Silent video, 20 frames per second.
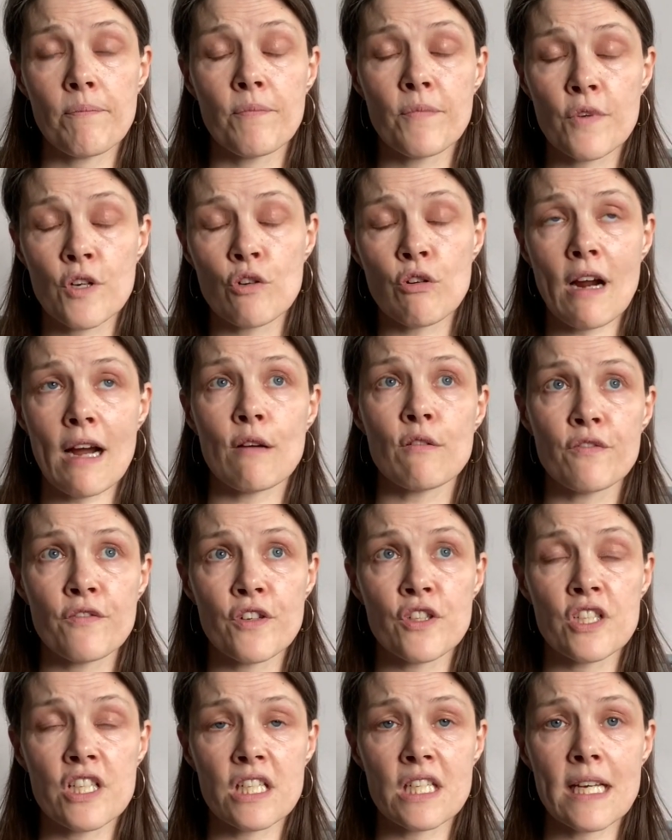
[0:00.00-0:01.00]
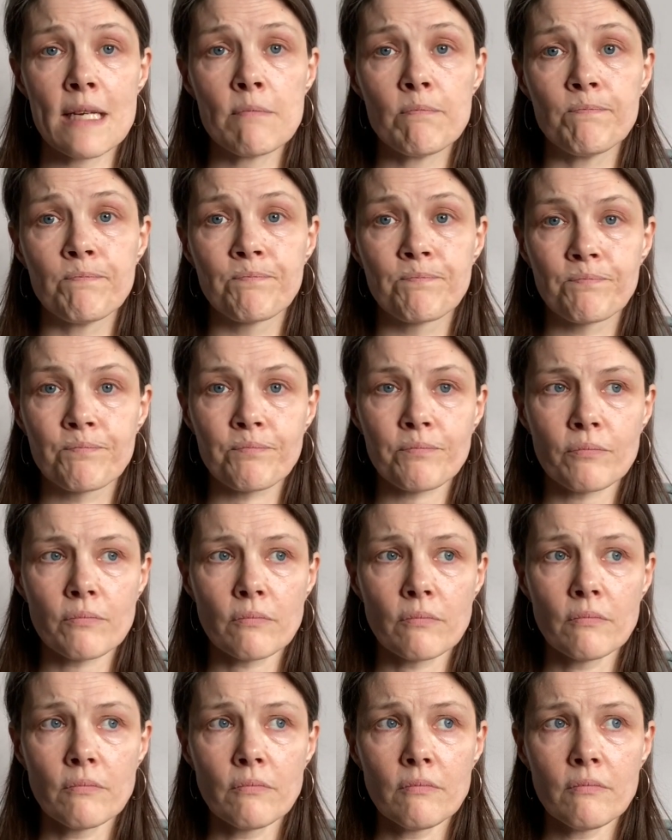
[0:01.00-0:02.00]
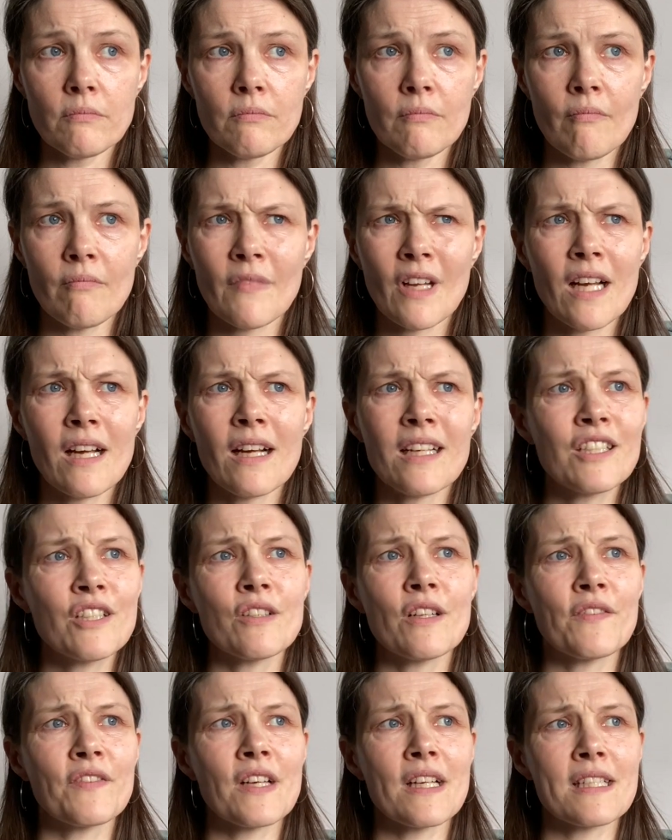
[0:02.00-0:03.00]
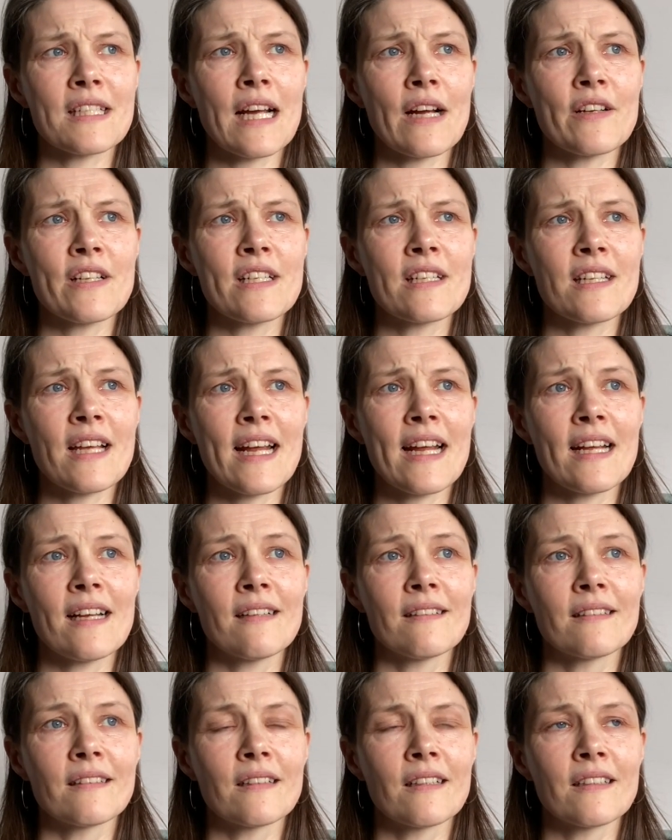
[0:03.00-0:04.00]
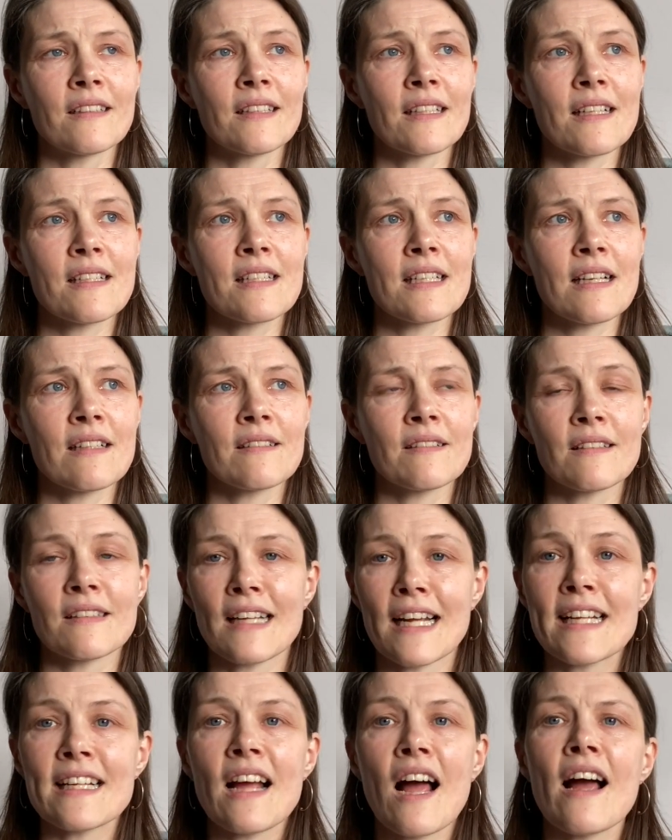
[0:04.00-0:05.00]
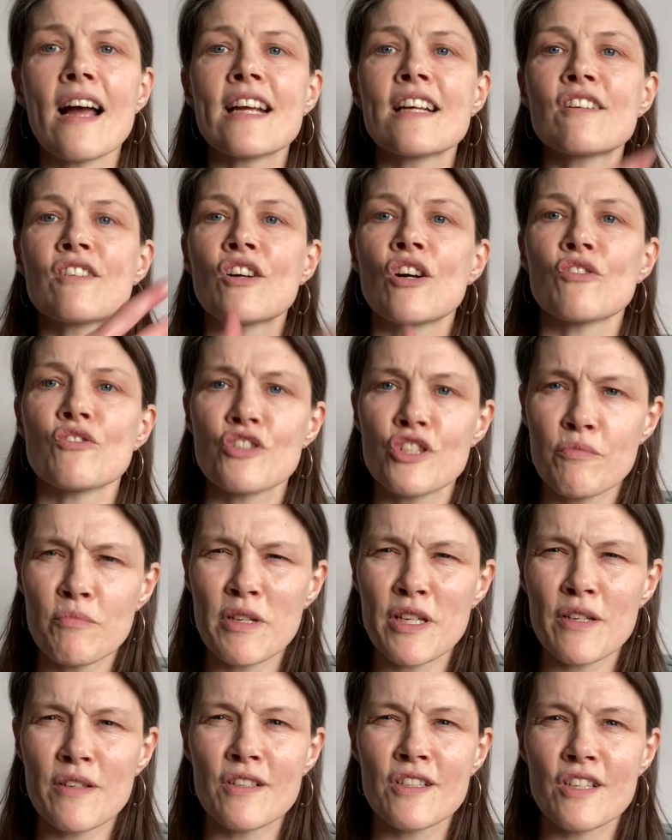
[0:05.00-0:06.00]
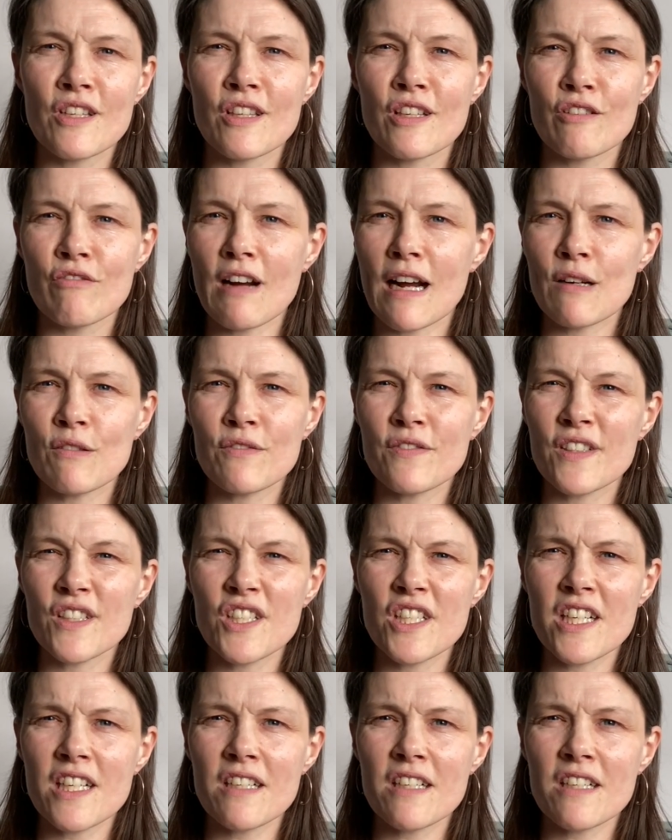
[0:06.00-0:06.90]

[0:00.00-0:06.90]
crowdfunded it, I don't know if that's how you say it. Like, I contributed to the crowdfunder.